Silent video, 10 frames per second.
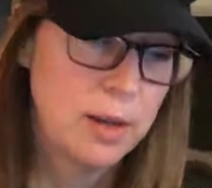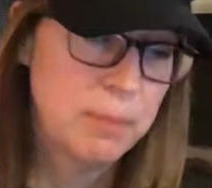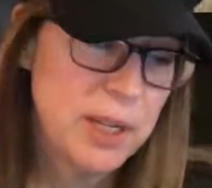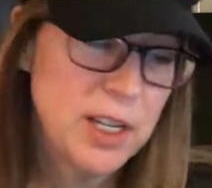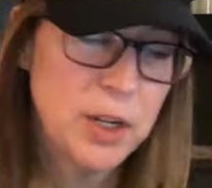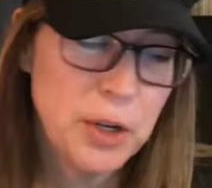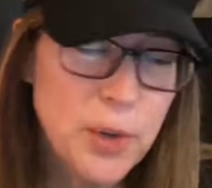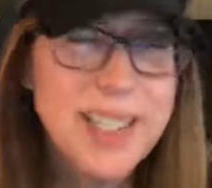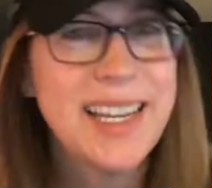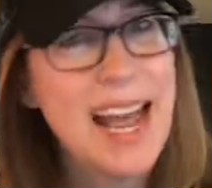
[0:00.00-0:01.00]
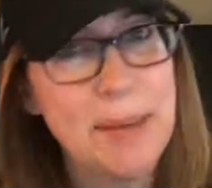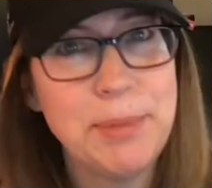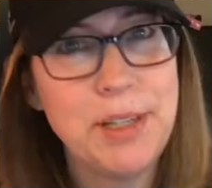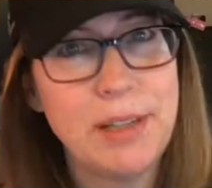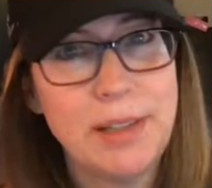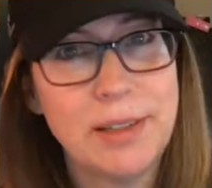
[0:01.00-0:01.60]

But you adapt.